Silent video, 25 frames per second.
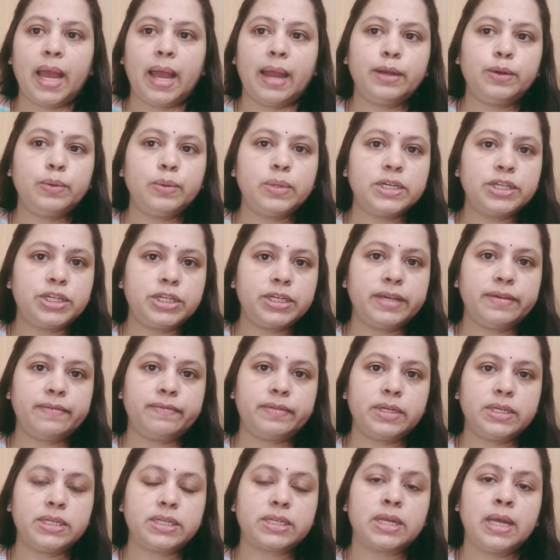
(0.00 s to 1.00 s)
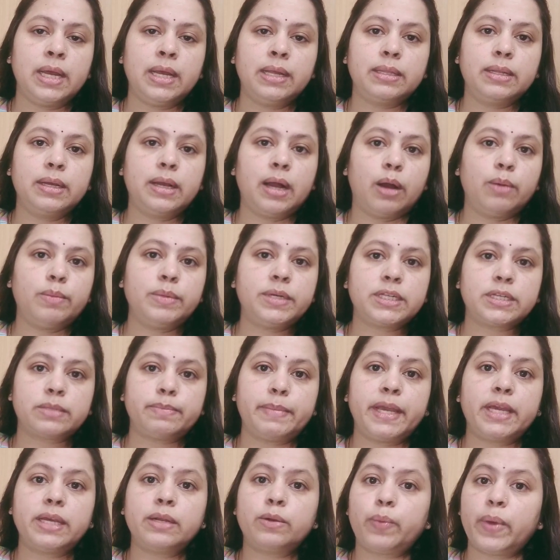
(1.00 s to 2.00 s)
And to achieve this, the government
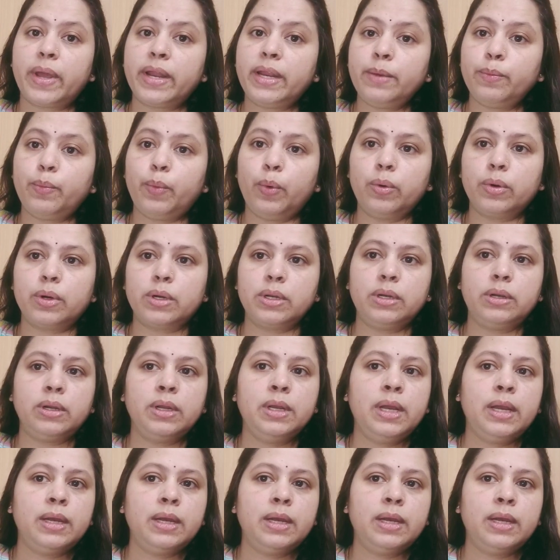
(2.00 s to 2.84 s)
has made it very vocal.